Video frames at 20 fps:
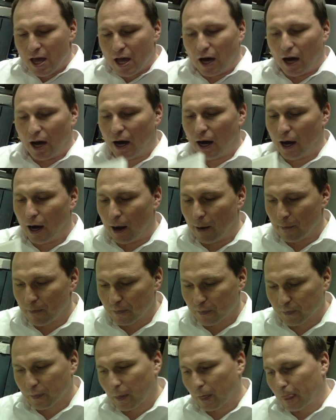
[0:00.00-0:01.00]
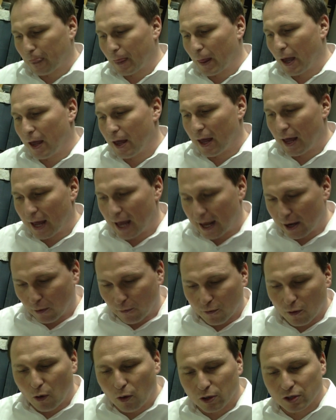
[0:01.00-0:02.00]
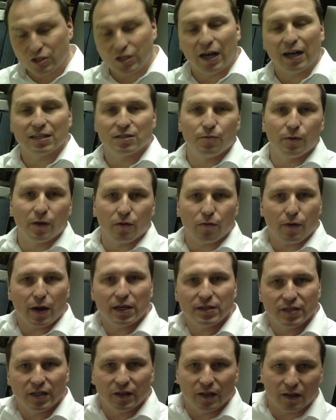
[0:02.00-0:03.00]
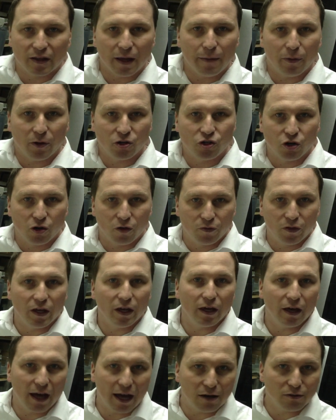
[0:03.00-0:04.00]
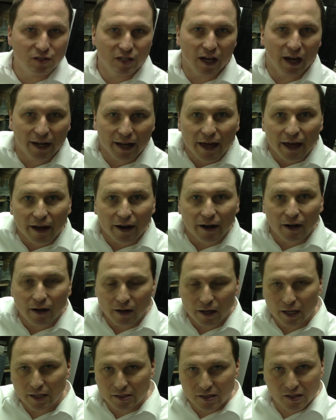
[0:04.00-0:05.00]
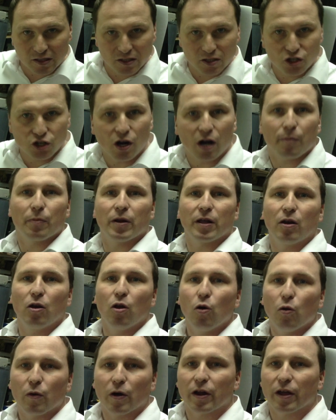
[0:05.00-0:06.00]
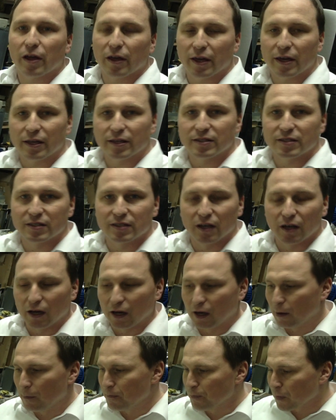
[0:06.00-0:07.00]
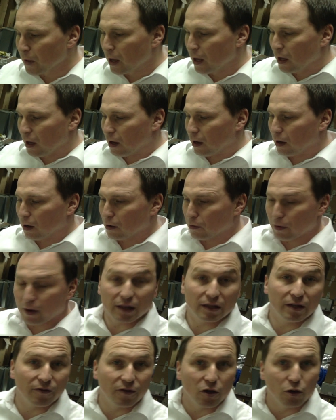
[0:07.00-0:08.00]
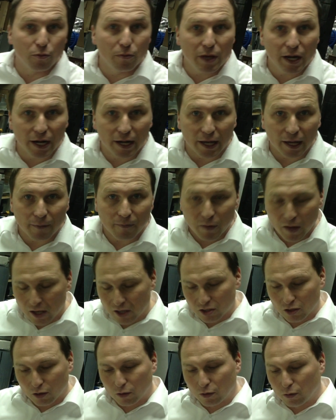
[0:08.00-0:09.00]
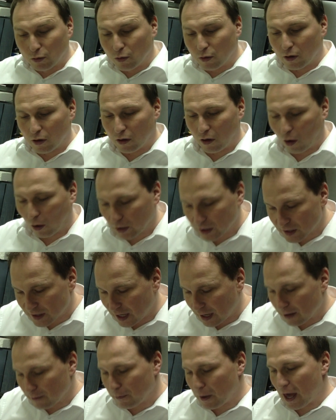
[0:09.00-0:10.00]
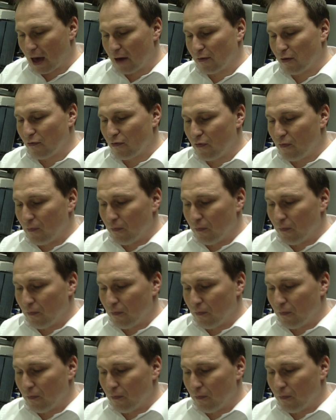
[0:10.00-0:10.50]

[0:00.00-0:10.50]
And of course, as we are raising the temperature of the outside air, it's sharply lowering its relative humidity. So all of a sudden we have a